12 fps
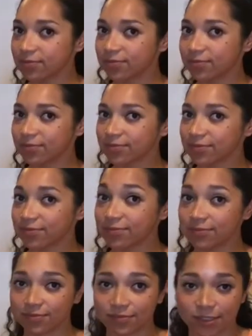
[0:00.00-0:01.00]

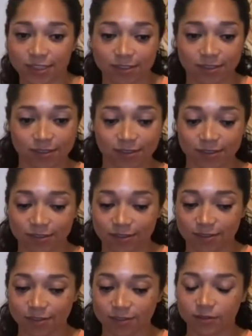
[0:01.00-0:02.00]

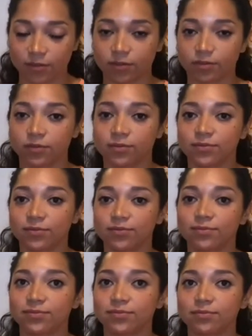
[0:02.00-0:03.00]

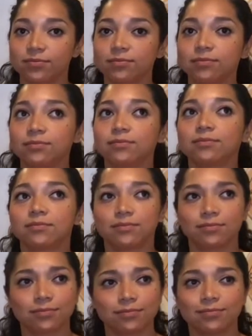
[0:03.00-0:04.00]

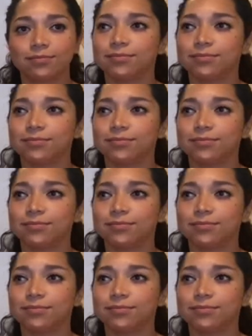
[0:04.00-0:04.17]
(silent)